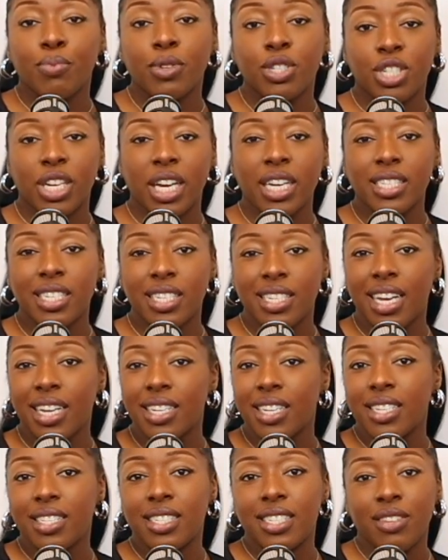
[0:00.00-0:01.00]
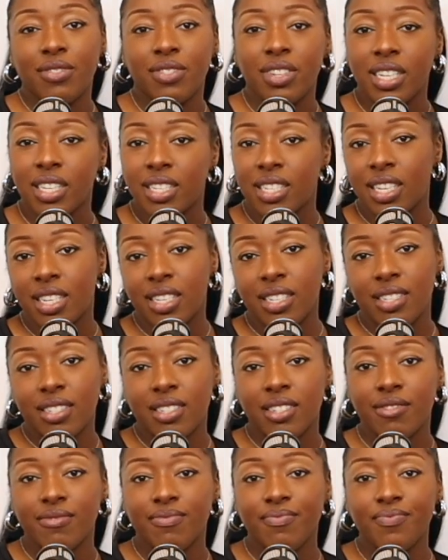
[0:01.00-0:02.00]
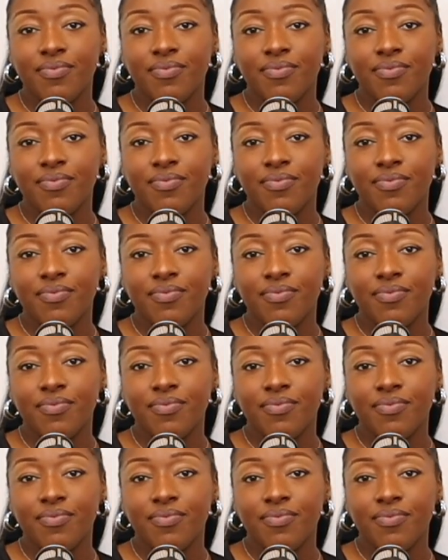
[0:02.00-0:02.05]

projected that doesn't even exist.